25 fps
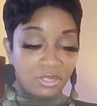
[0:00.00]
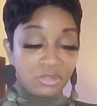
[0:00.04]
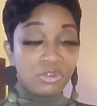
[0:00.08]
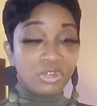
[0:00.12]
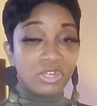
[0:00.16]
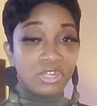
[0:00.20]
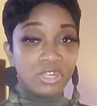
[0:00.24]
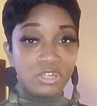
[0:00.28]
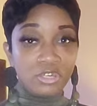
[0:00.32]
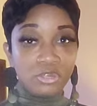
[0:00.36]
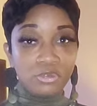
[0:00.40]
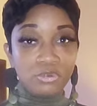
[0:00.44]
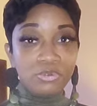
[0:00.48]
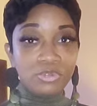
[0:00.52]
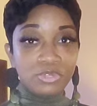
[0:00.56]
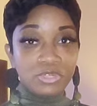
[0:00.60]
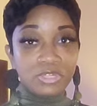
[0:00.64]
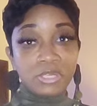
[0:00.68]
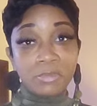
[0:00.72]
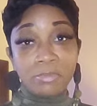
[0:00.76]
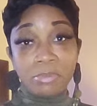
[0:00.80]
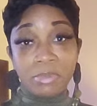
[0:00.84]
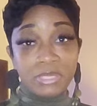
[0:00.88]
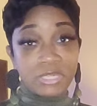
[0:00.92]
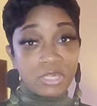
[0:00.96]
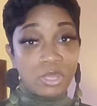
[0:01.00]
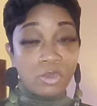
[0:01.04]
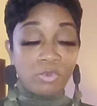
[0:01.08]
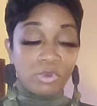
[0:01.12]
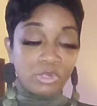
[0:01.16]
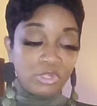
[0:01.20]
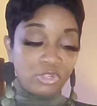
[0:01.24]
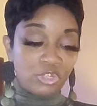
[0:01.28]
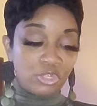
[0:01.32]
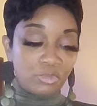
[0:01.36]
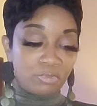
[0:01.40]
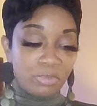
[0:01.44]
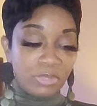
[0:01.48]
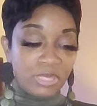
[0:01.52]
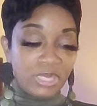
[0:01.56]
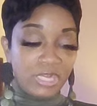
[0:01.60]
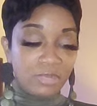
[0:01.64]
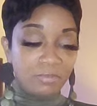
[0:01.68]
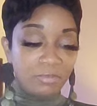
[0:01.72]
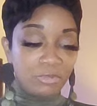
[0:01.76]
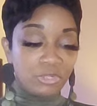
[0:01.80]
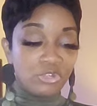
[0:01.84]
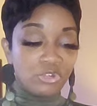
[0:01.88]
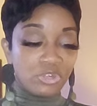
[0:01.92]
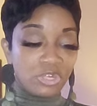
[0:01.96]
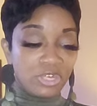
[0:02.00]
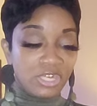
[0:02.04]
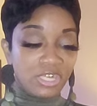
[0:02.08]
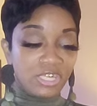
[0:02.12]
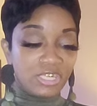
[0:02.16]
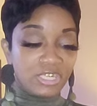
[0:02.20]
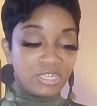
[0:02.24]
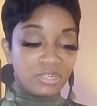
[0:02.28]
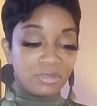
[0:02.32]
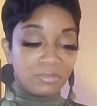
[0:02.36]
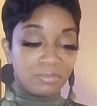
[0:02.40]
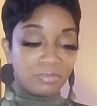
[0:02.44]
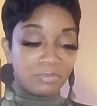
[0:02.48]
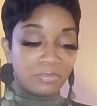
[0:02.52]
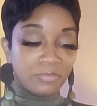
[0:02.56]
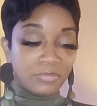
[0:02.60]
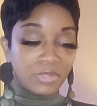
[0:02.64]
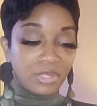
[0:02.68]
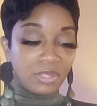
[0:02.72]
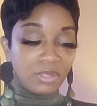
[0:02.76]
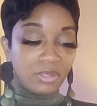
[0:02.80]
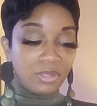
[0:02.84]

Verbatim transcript: You can use, depends on what you spend, but you can get some.